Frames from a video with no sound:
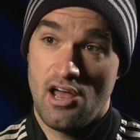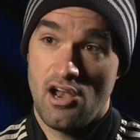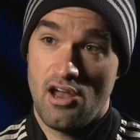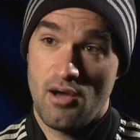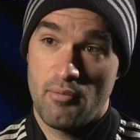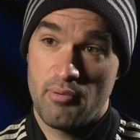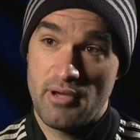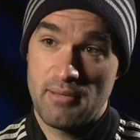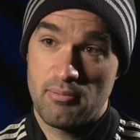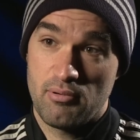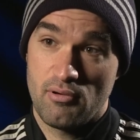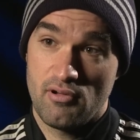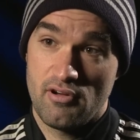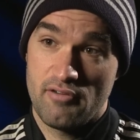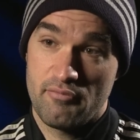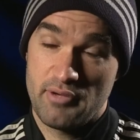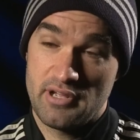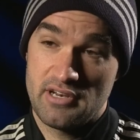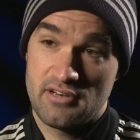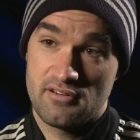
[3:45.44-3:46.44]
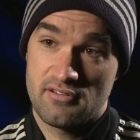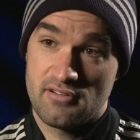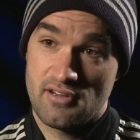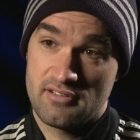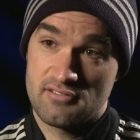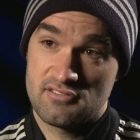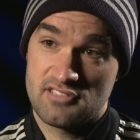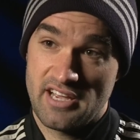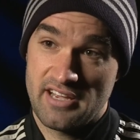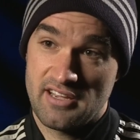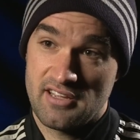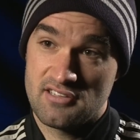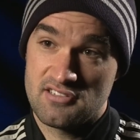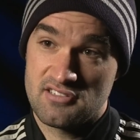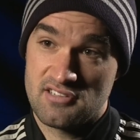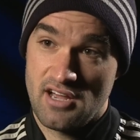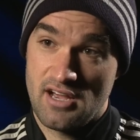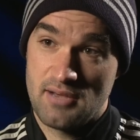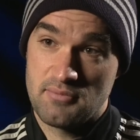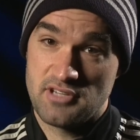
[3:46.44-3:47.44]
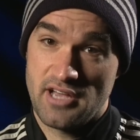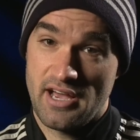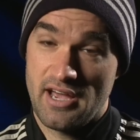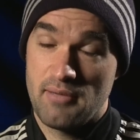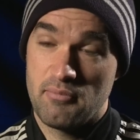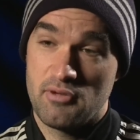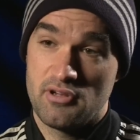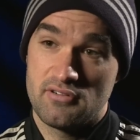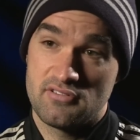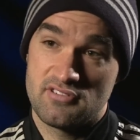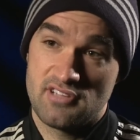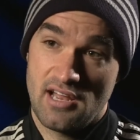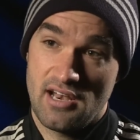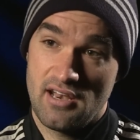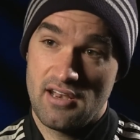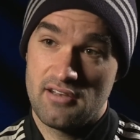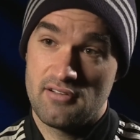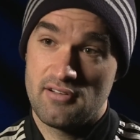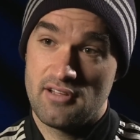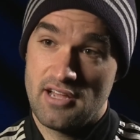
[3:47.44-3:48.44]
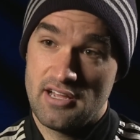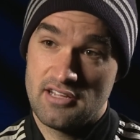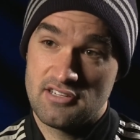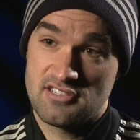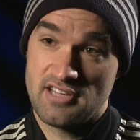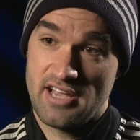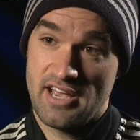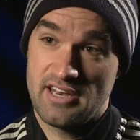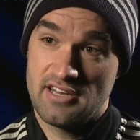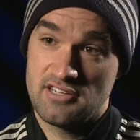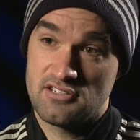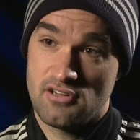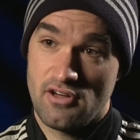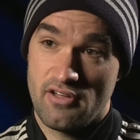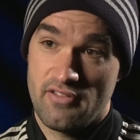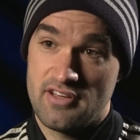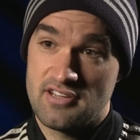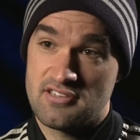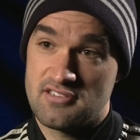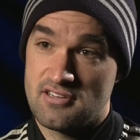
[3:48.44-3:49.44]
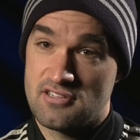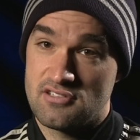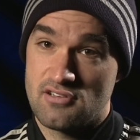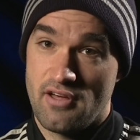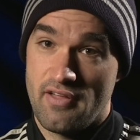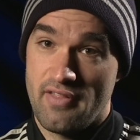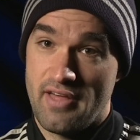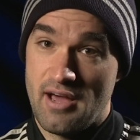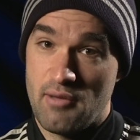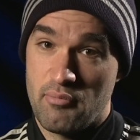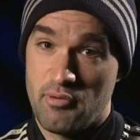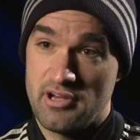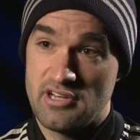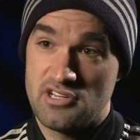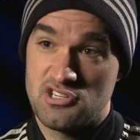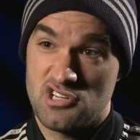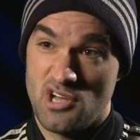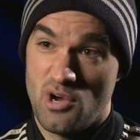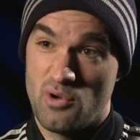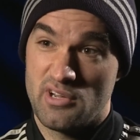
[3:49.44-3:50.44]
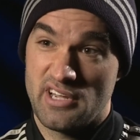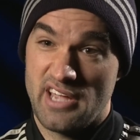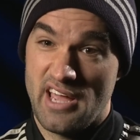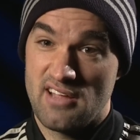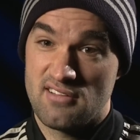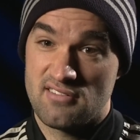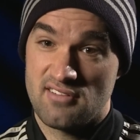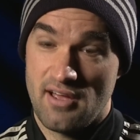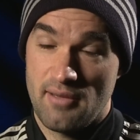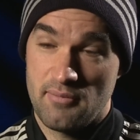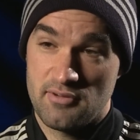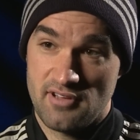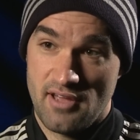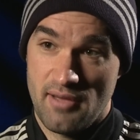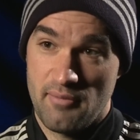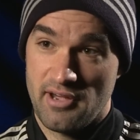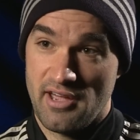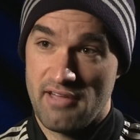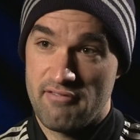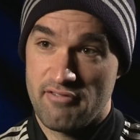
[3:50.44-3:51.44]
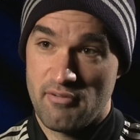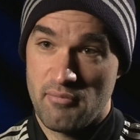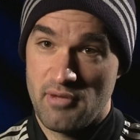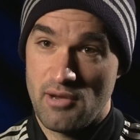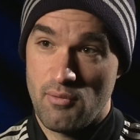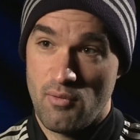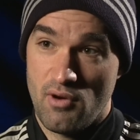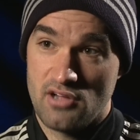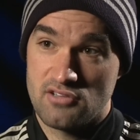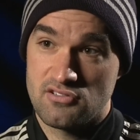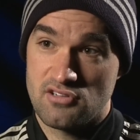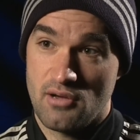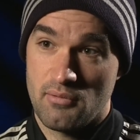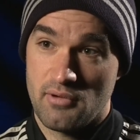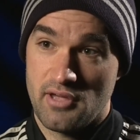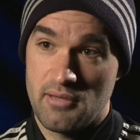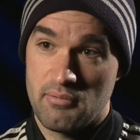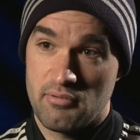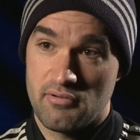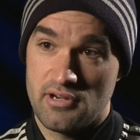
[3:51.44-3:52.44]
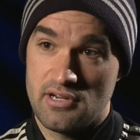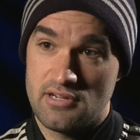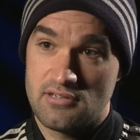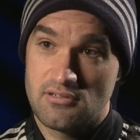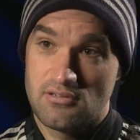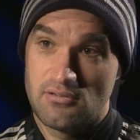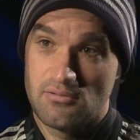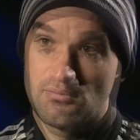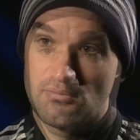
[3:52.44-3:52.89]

lot of people have been taking snipes at him and saying he's not this and he's not that, but he showed again, time and time again for me, what a top keeper he is.